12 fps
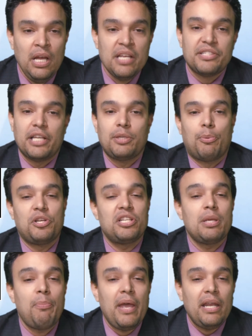Set to
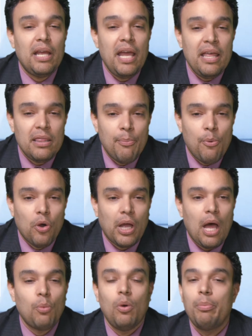participate in the
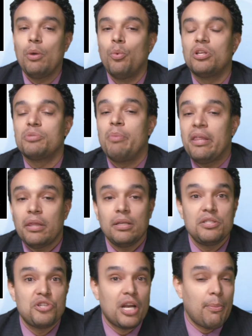boycott will be Will Smith,
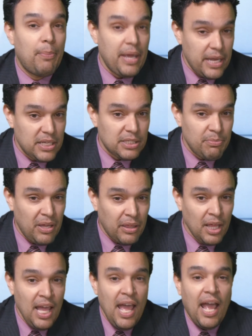Jada Pinkett Smith,
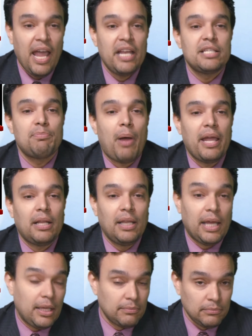and Spike
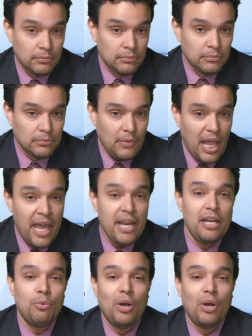Lee. And in